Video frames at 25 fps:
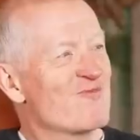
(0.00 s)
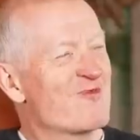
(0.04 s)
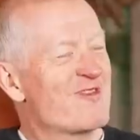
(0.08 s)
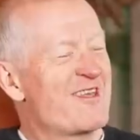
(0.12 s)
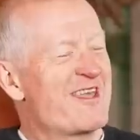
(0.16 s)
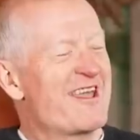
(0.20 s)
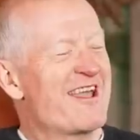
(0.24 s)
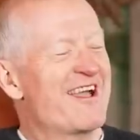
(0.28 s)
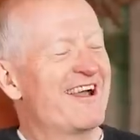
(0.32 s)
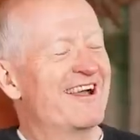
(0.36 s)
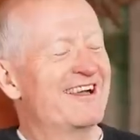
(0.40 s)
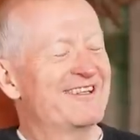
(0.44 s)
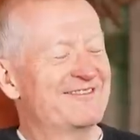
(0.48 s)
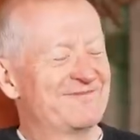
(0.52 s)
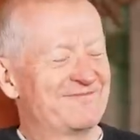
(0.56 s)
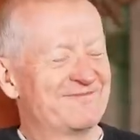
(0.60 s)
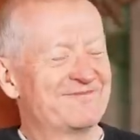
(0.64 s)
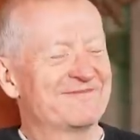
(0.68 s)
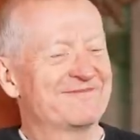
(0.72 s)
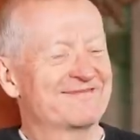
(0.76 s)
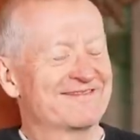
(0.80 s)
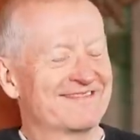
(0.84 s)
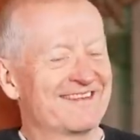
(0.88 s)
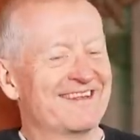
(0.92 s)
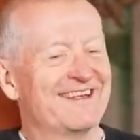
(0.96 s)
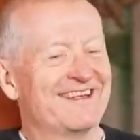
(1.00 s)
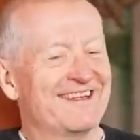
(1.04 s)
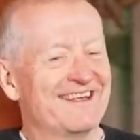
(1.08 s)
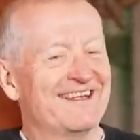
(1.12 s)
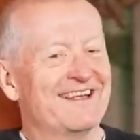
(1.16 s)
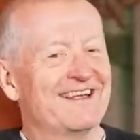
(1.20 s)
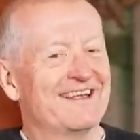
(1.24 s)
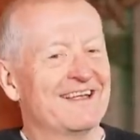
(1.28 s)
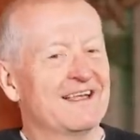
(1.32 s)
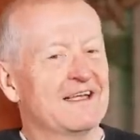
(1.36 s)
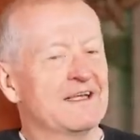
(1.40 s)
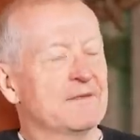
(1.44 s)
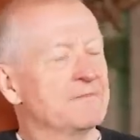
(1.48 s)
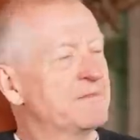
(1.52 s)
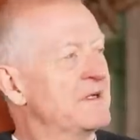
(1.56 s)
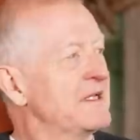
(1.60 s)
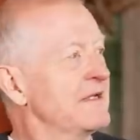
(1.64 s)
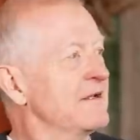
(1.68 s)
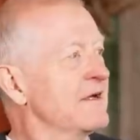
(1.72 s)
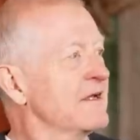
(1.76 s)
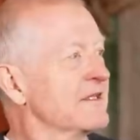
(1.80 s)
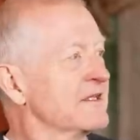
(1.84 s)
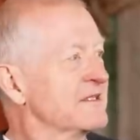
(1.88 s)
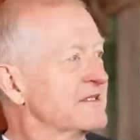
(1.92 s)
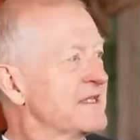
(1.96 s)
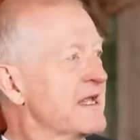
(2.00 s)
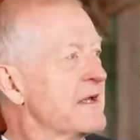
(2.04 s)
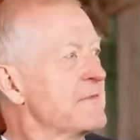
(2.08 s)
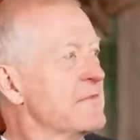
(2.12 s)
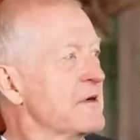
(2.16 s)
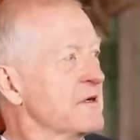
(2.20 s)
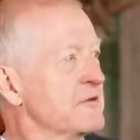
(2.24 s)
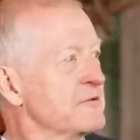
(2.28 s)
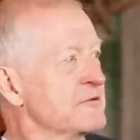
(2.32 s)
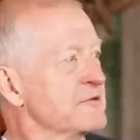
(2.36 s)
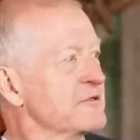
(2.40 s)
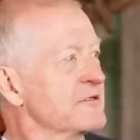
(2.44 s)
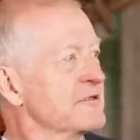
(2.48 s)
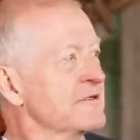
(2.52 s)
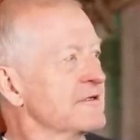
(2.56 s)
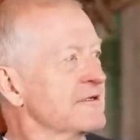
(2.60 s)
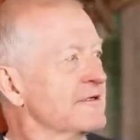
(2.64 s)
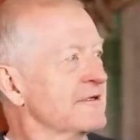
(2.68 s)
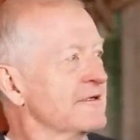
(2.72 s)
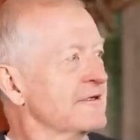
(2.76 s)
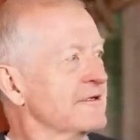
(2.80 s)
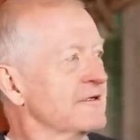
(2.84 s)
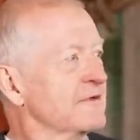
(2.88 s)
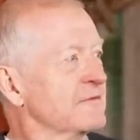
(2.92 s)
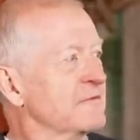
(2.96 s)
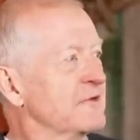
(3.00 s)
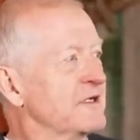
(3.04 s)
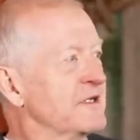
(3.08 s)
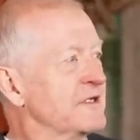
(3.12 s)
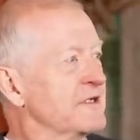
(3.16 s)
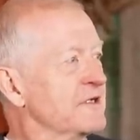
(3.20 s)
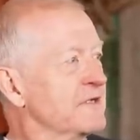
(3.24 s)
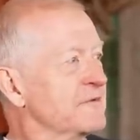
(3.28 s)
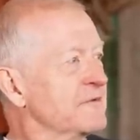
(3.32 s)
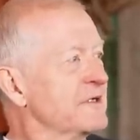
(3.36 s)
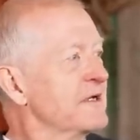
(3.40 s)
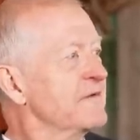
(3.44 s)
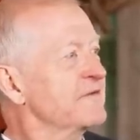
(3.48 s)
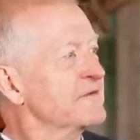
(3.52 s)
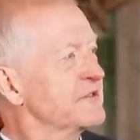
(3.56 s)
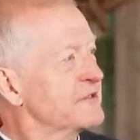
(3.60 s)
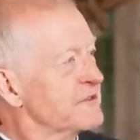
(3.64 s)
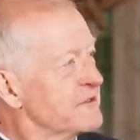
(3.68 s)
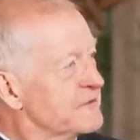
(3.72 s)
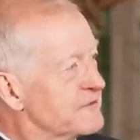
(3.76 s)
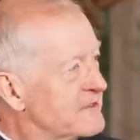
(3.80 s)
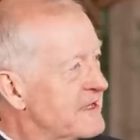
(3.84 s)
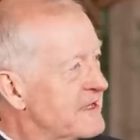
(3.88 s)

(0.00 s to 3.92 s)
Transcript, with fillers: are you? Yeah. A bit like the demos. Okay. We do. We have to do